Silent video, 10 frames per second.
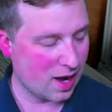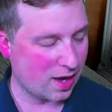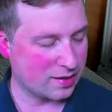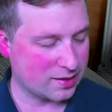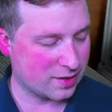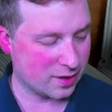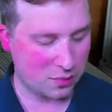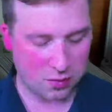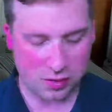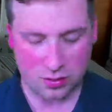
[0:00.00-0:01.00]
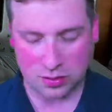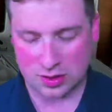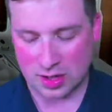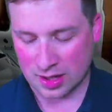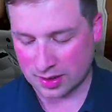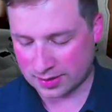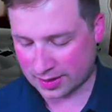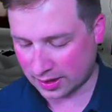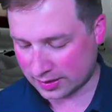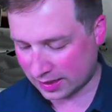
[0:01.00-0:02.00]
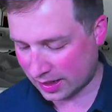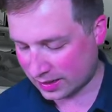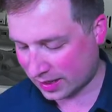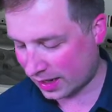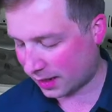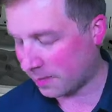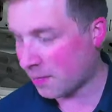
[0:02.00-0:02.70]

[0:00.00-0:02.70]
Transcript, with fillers: Uh, this is going to reduce dust intake.